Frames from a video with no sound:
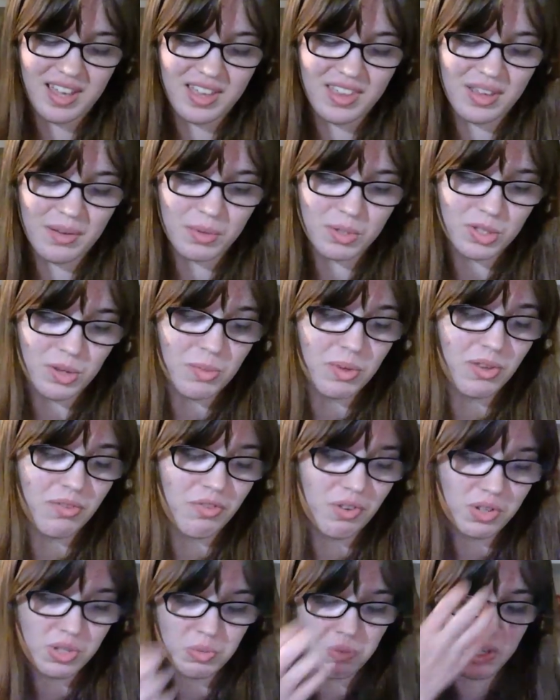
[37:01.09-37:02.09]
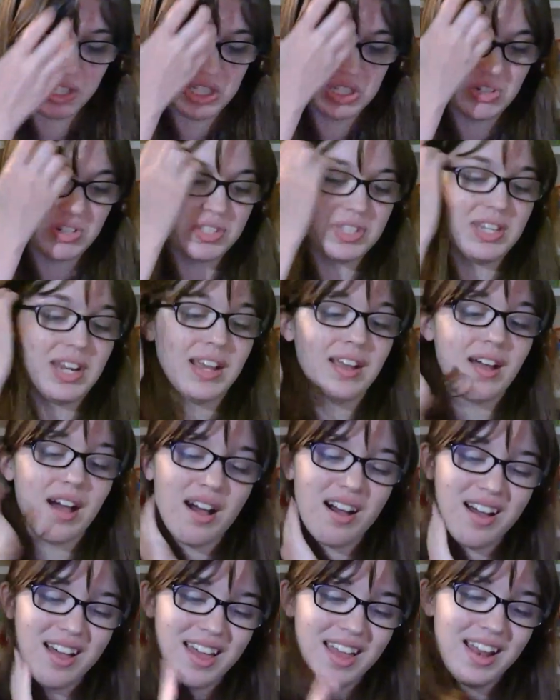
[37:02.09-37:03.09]
uh, they were some of the first dolls that I
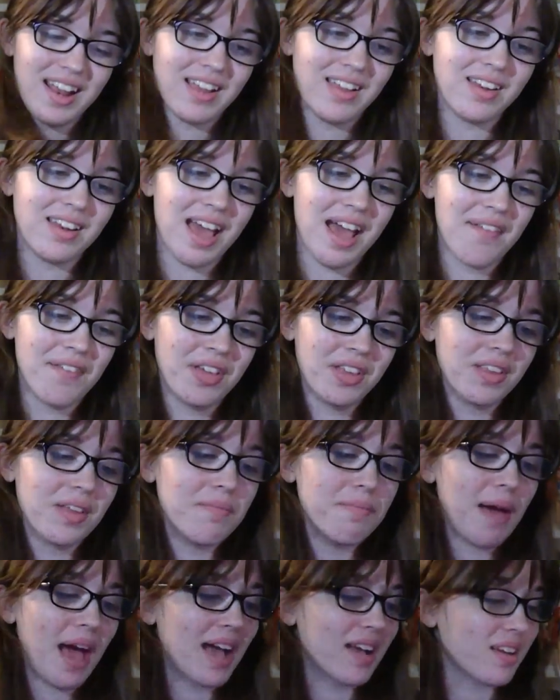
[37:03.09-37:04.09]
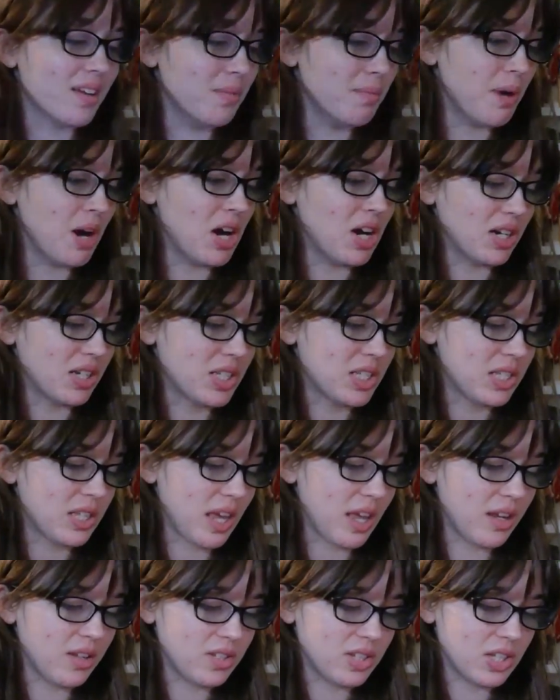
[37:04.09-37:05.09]
got, and having them back in box,
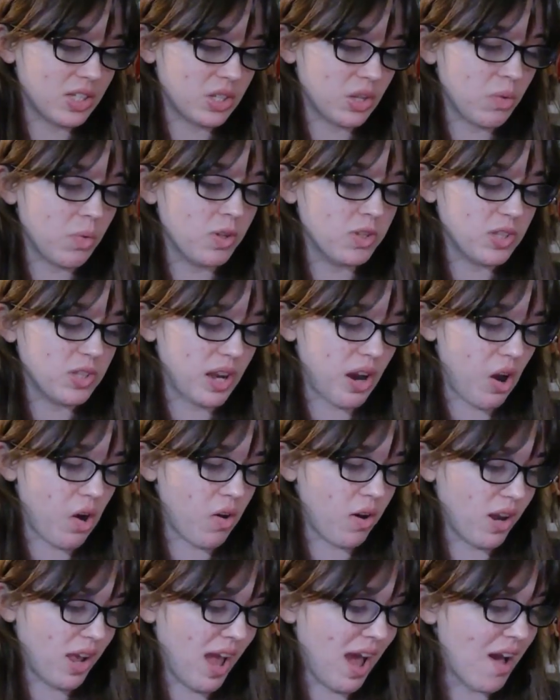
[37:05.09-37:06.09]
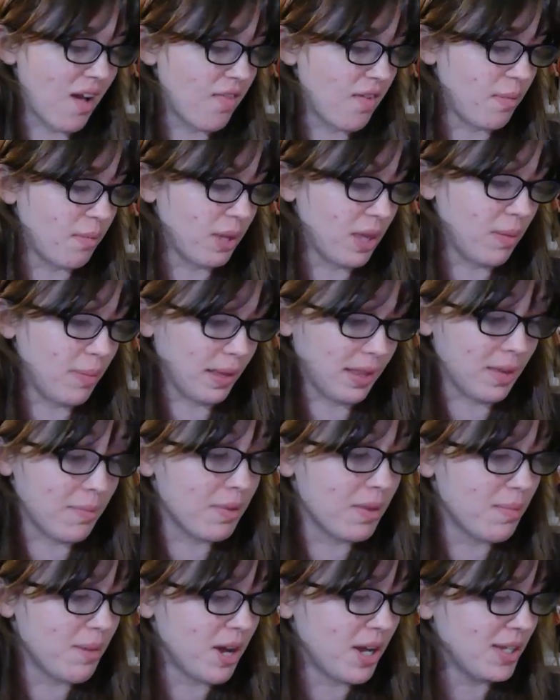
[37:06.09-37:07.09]
and since they're ones that I already have, I'm keeping them
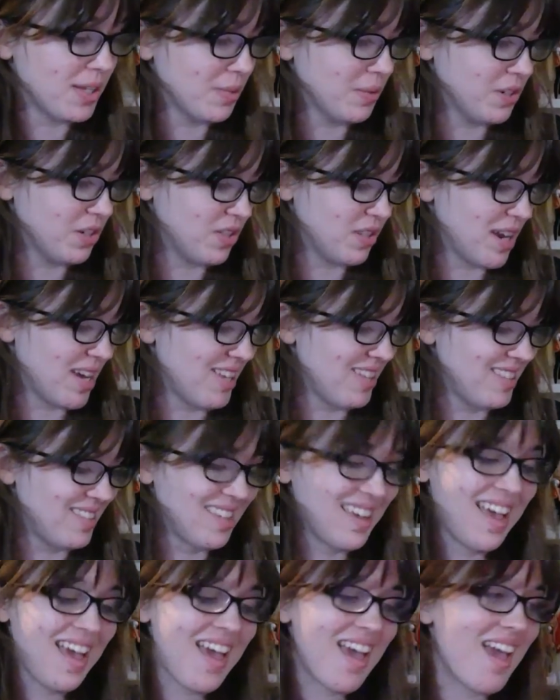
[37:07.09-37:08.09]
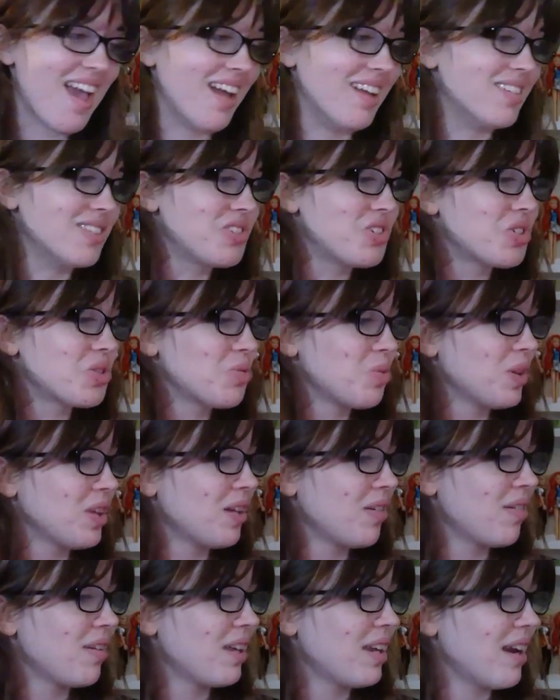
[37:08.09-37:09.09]
in the box, which is nice, and it's just
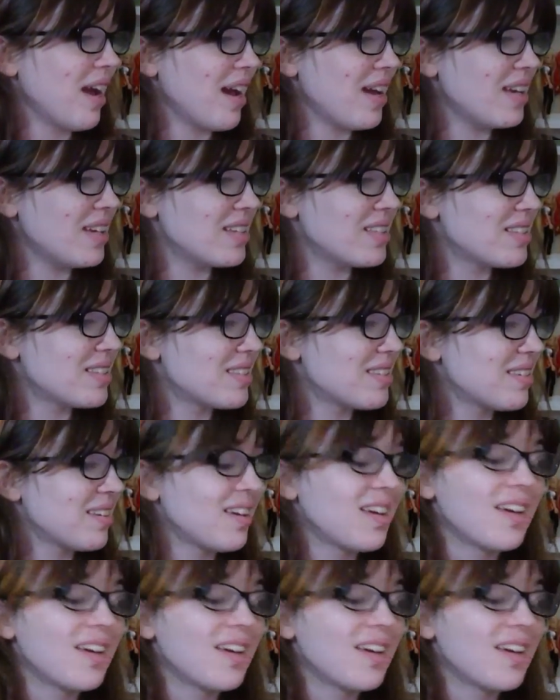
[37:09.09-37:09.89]
really, really nice.